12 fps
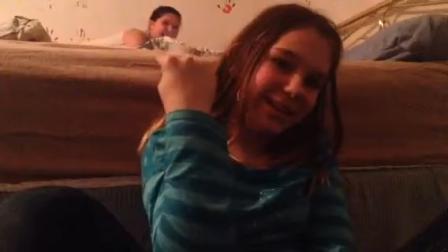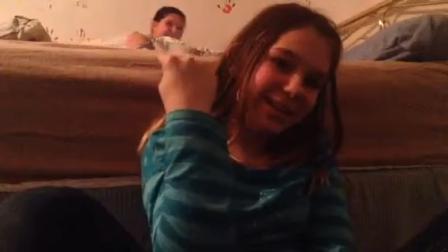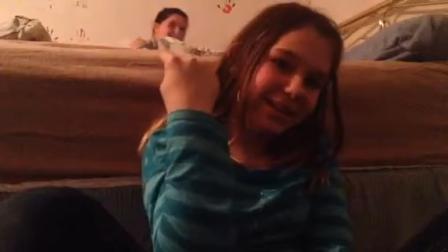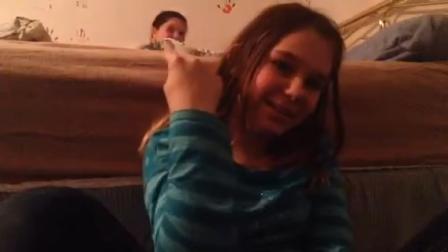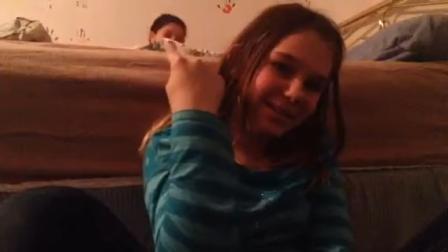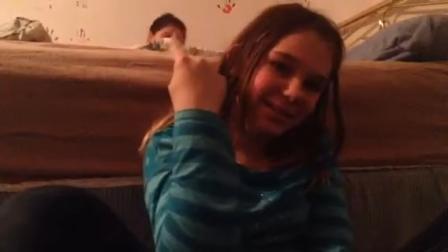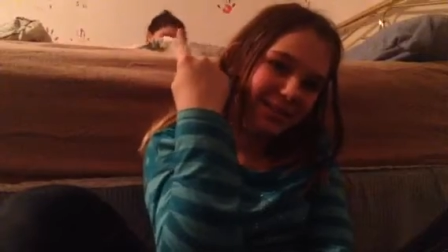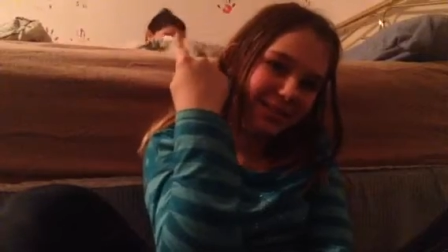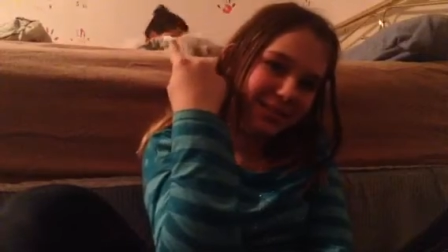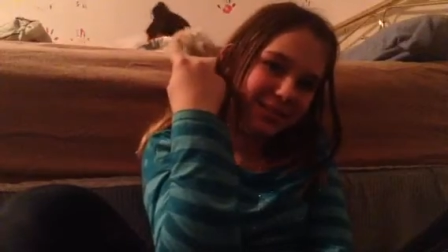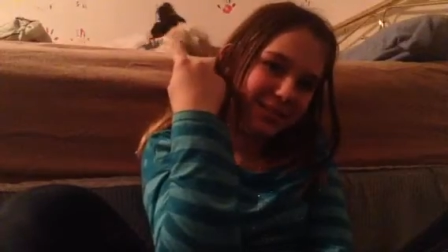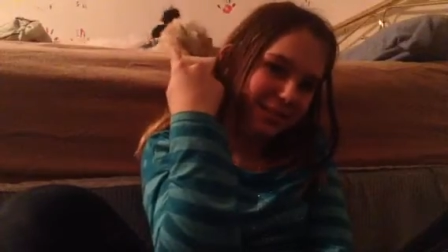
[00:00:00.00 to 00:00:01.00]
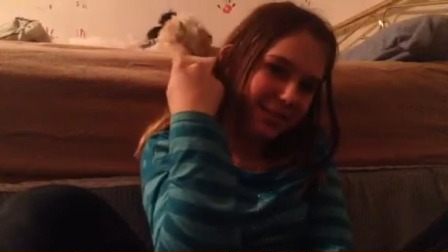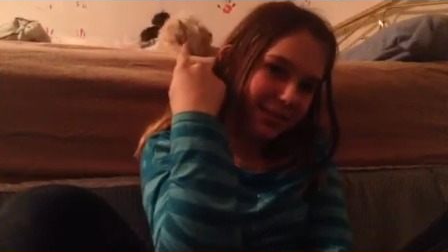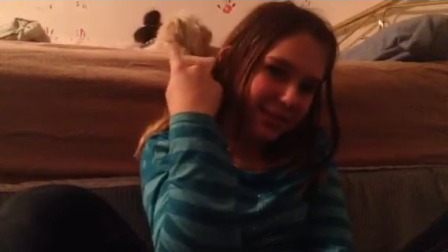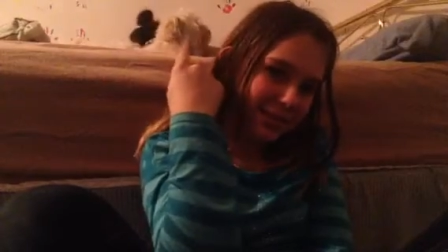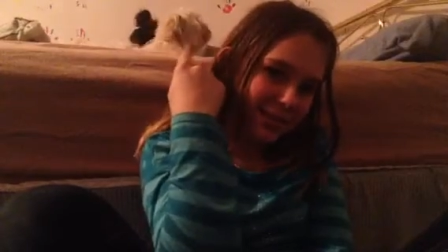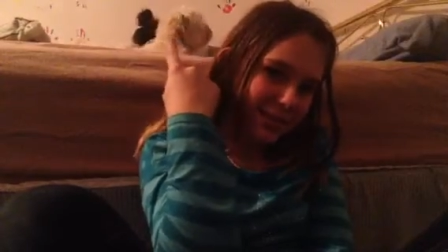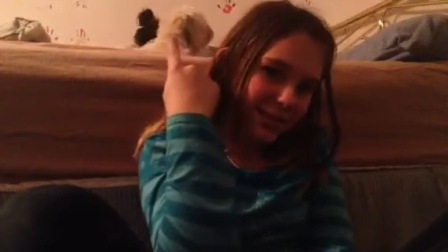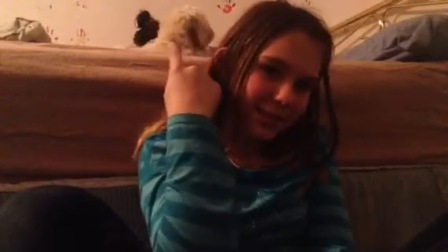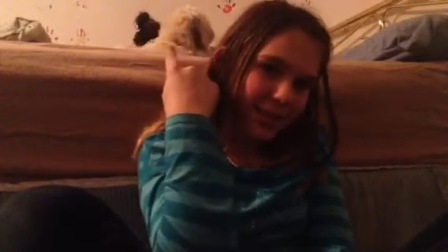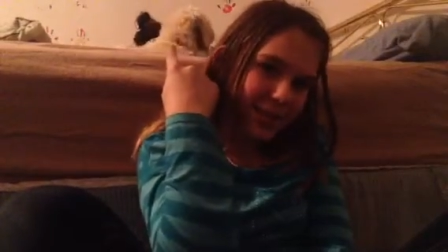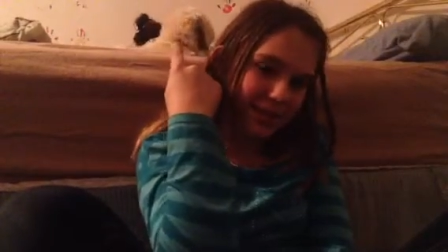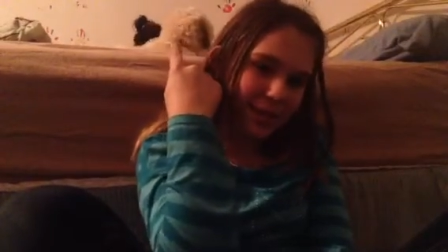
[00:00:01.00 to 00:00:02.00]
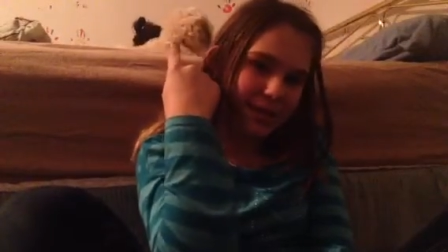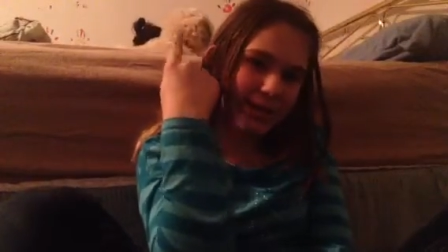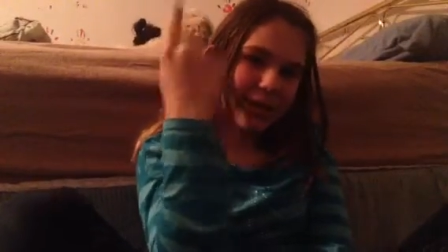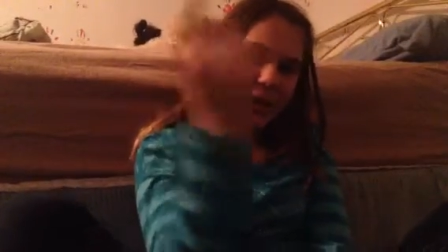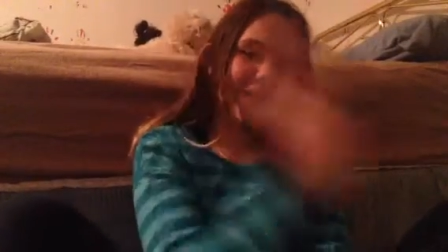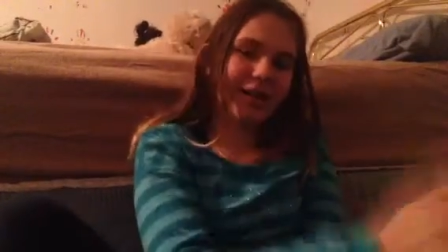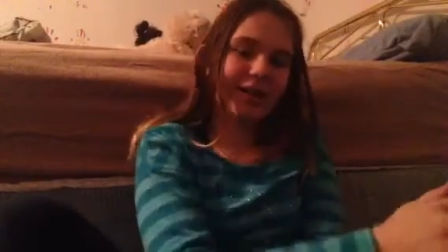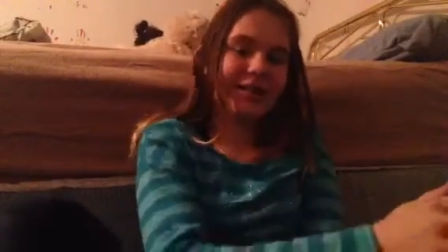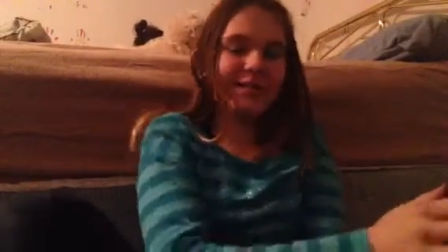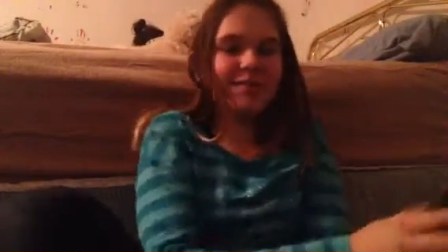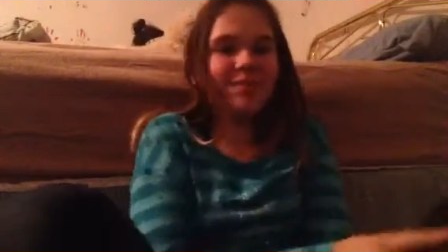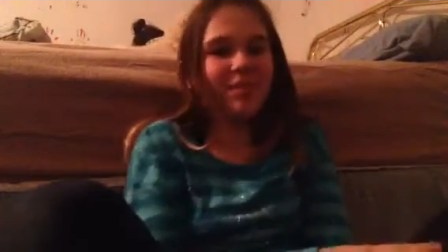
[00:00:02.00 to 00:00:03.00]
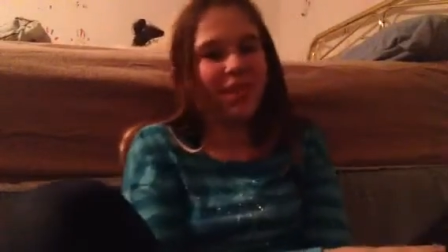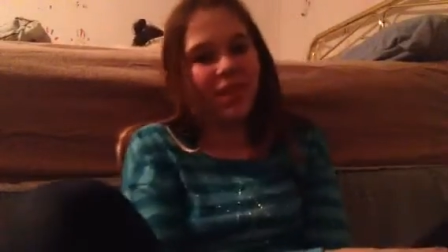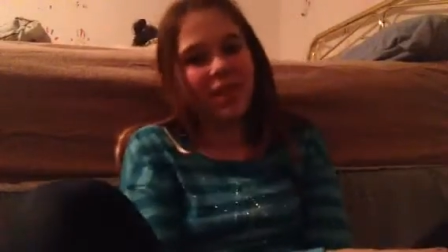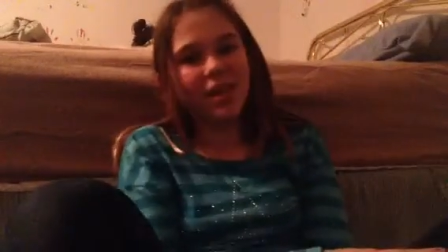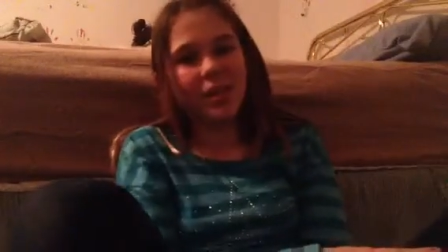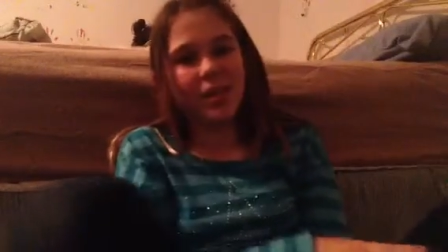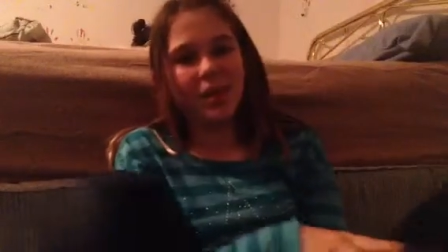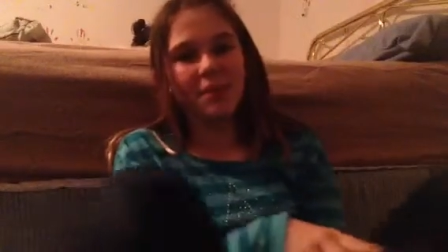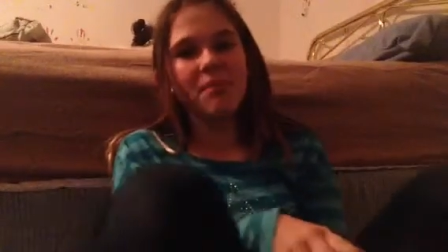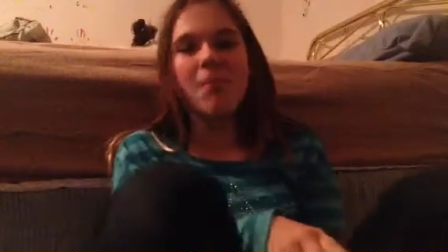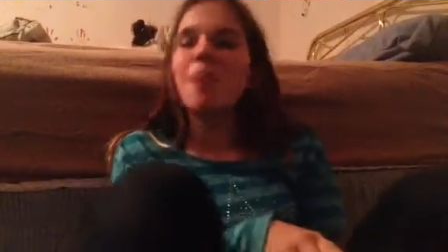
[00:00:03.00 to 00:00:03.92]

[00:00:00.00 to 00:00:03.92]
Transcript: Hi! And my dog. They're weird.